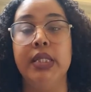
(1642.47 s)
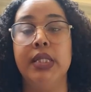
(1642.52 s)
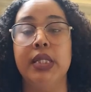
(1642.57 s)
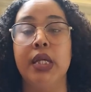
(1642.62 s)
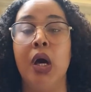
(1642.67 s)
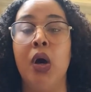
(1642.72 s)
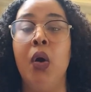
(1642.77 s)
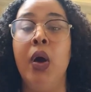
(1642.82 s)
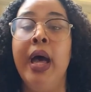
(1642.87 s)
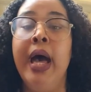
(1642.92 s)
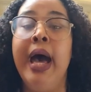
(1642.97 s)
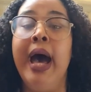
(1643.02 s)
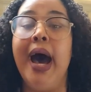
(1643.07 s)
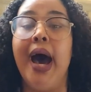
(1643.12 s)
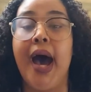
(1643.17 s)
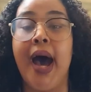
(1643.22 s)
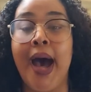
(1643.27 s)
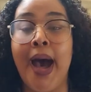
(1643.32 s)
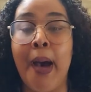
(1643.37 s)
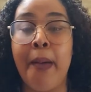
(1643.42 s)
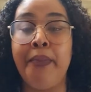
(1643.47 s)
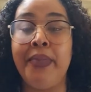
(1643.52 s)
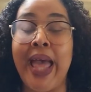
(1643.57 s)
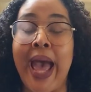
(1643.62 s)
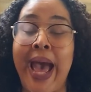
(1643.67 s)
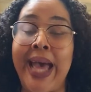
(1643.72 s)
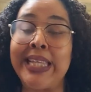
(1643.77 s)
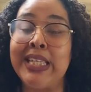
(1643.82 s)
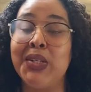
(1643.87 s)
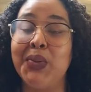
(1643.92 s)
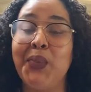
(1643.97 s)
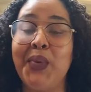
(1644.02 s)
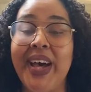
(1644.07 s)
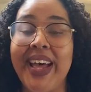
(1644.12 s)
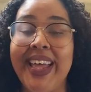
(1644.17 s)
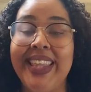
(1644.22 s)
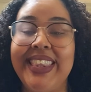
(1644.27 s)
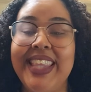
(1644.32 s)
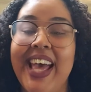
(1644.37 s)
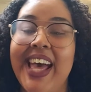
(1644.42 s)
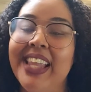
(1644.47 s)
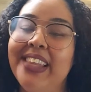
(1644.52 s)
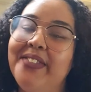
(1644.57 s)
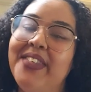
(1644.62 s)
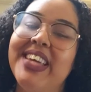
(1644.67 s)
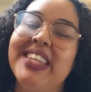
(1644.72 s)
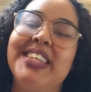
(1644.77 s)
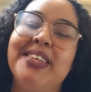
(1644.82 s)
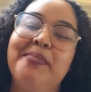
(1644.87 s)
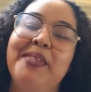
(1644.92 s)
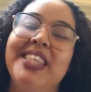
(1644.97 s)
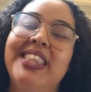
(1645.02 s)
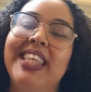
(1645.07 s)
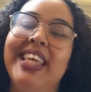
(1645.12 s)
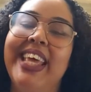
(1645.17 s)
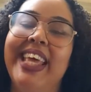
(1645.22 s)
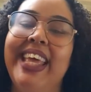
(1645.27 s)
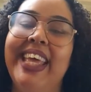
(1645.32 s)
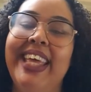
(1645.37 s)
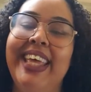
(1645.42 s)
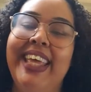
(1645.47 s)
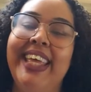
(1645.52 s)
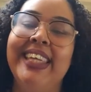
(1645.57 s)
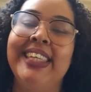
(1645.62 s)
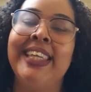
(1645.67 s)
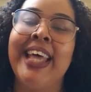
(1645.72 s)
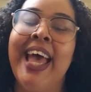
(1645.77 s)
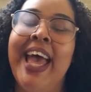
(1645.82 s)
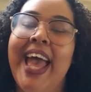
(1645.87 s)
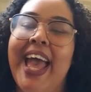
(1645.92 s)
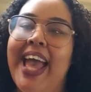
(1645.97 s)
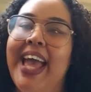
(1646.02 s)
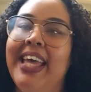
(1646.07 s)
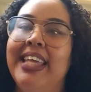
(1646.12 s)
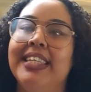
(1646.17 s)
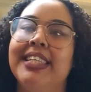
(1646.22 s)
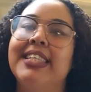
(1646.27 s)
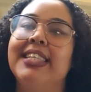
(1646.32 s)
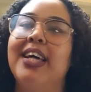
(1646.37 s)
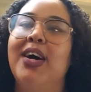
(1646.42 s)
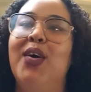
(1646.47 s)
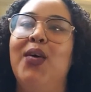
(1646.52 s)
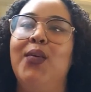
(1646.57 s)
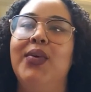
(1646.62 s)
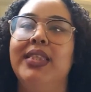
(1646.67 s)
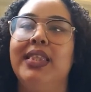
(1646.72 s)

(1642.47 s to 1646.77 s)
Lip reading: So that's what the elevation method is. And so